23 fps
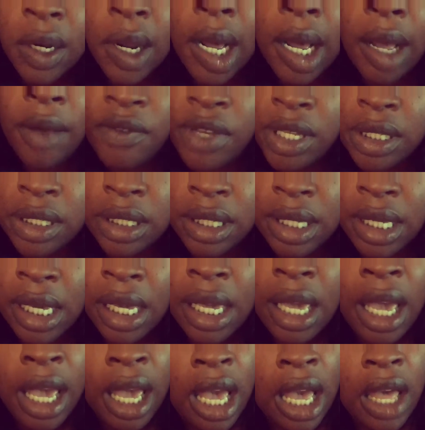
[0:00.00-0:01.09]
Now,
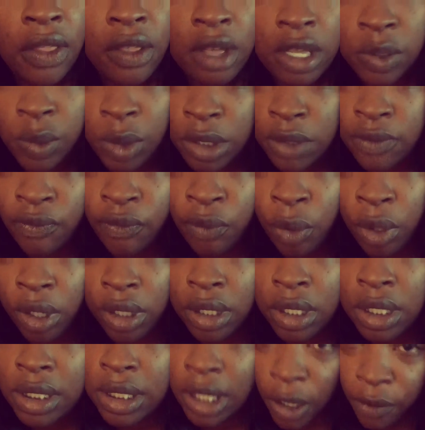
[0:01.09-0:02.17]
obviously, this was for
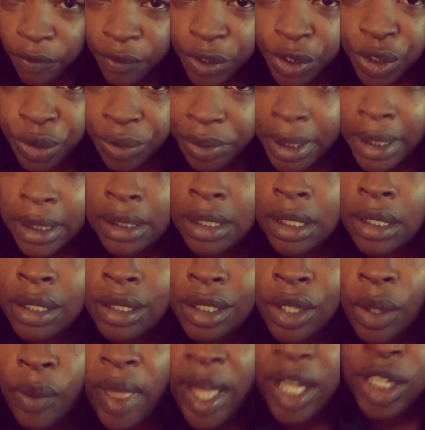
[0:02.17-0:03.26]
selfish reasons
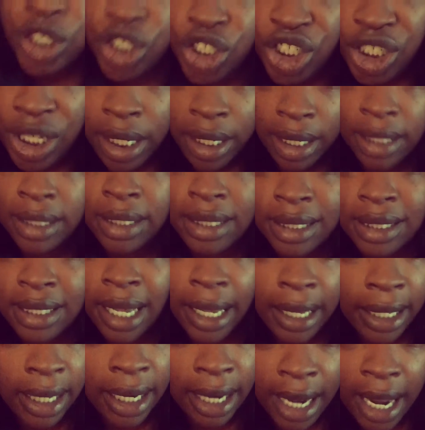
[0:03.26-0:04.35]
so that she could
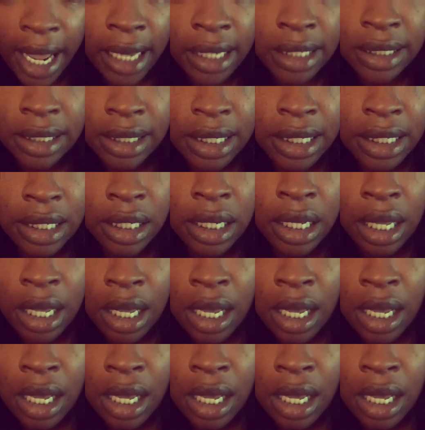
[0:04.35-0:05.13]
stay connected